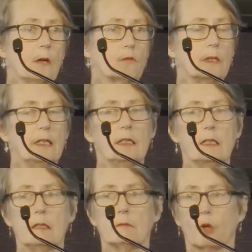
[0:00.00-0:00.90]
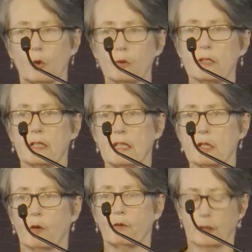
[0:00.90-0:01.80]
Reid calls it, he's
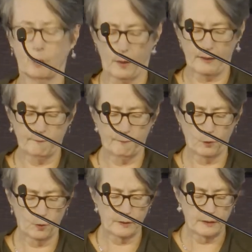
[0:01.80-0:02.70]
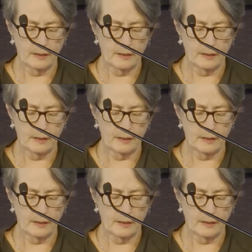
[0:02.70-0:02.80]
offering a way forward.